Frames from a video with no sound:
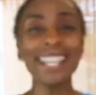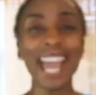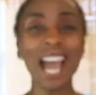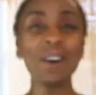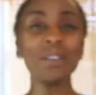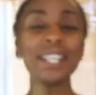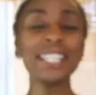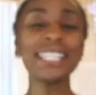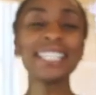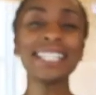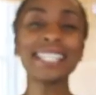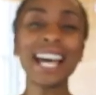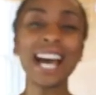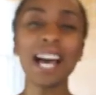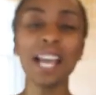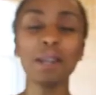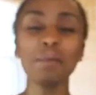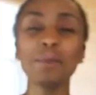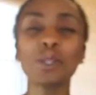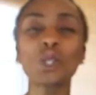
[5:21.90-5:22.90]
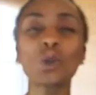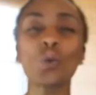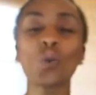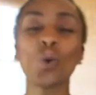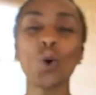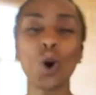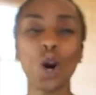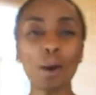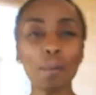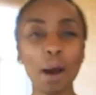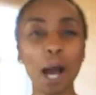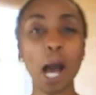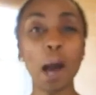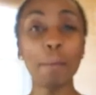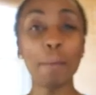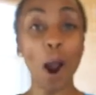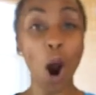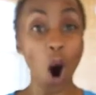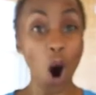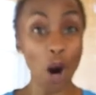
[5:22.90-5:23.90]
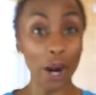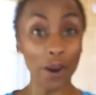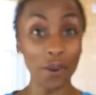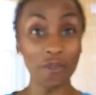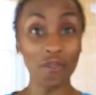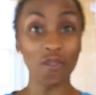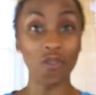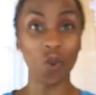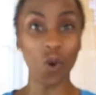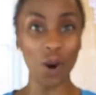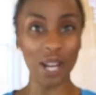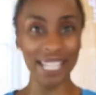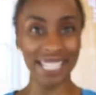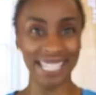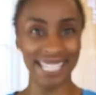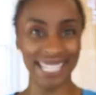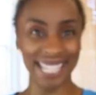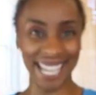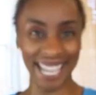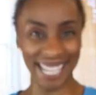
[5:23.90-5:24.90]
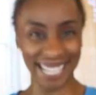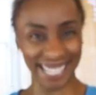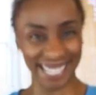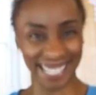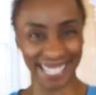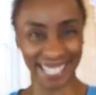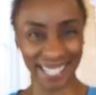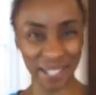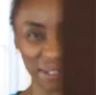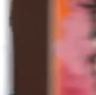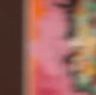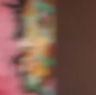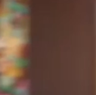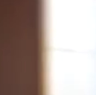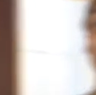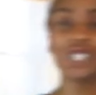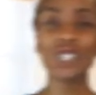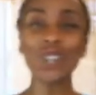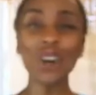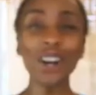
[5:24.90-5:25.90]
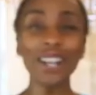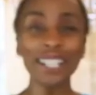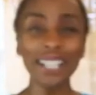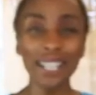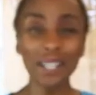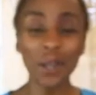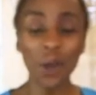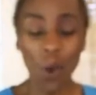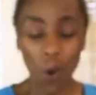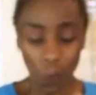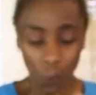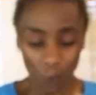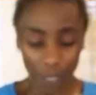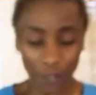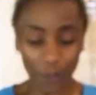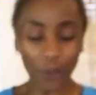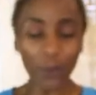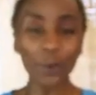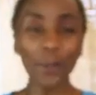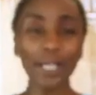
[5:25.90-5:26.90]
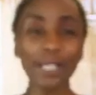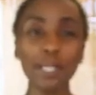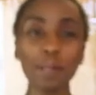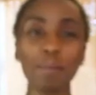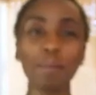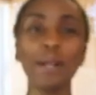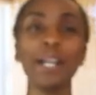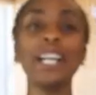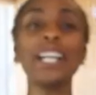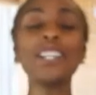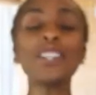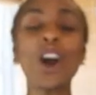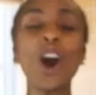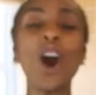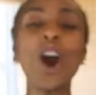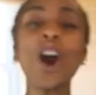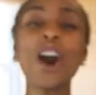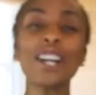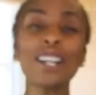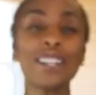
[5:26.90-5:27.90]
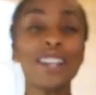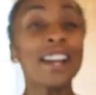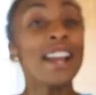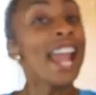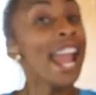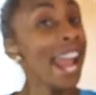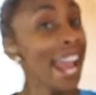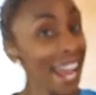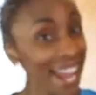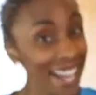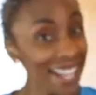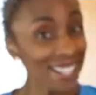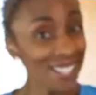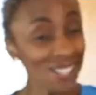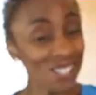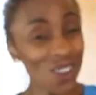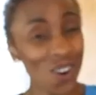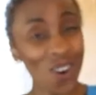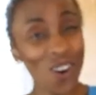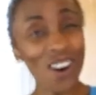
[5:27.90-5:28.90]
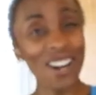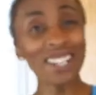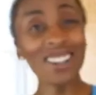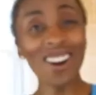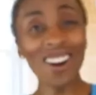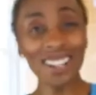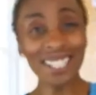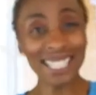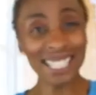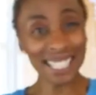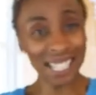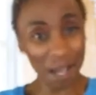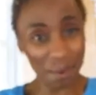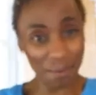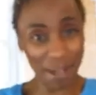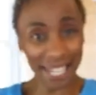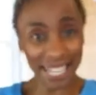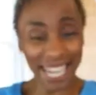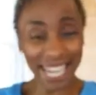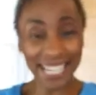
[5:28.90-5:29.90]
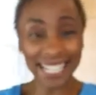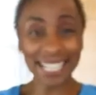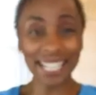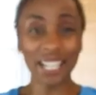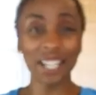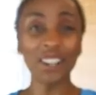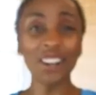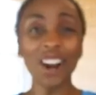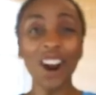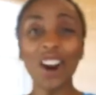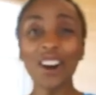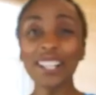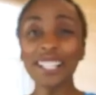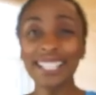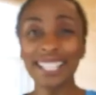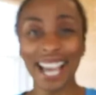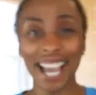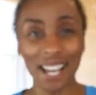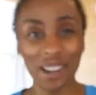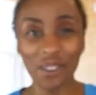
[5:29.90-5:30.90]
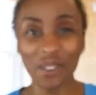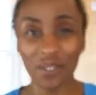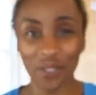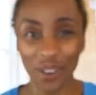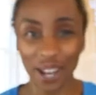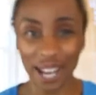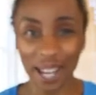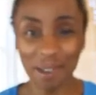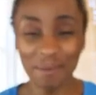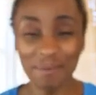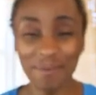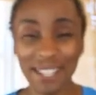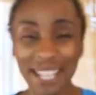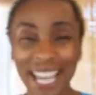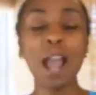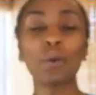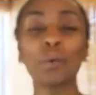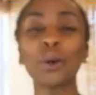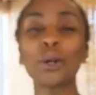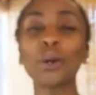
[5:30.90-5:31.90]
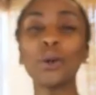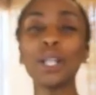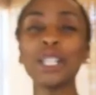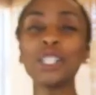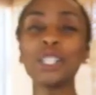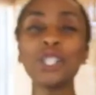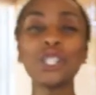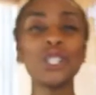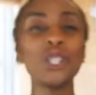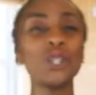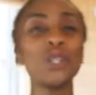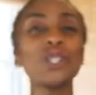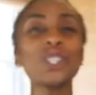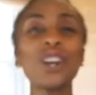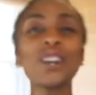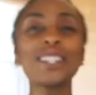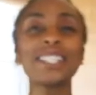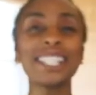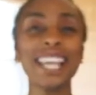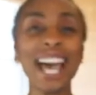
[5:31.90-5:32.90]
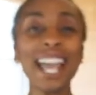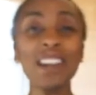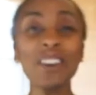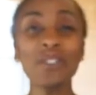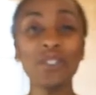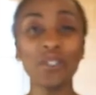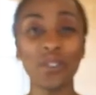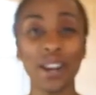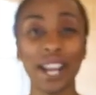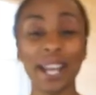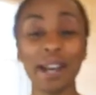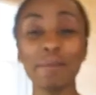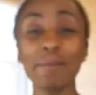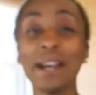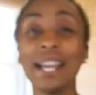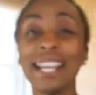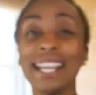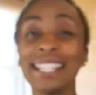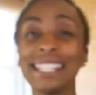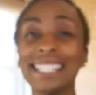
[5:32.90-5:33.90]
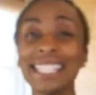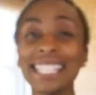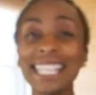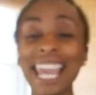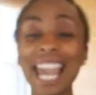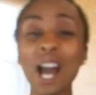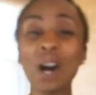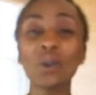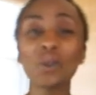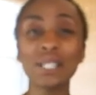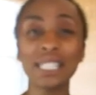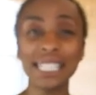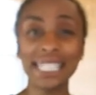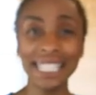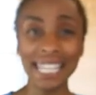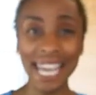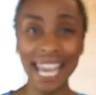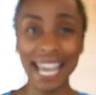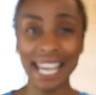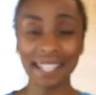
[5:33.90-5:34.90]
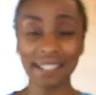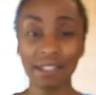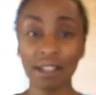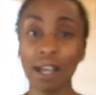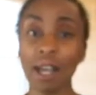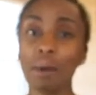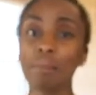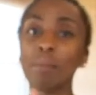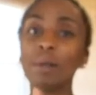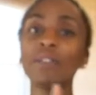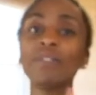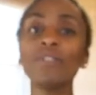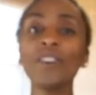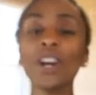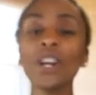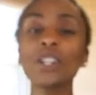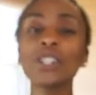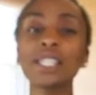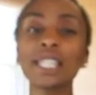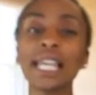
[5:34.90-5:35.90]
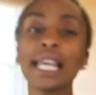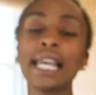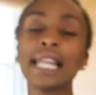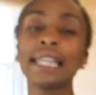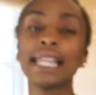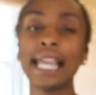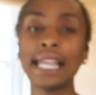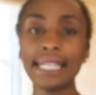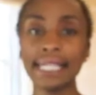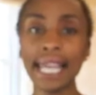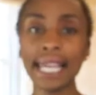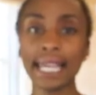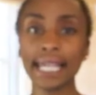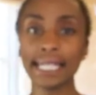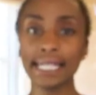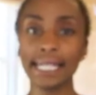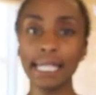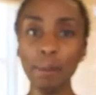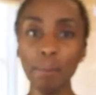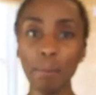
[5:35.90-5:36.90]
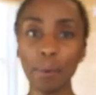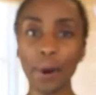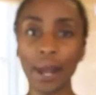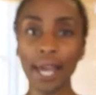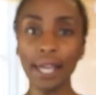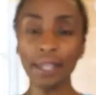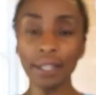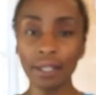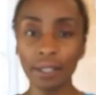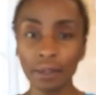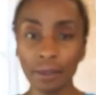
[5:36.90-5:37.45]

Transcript: now it's time to warm up our voices. To get started, we are going to put our hands on our stomach and near our diaphragm, and we're going to use our diaphragm to count to 10. But first, let's take a deep breath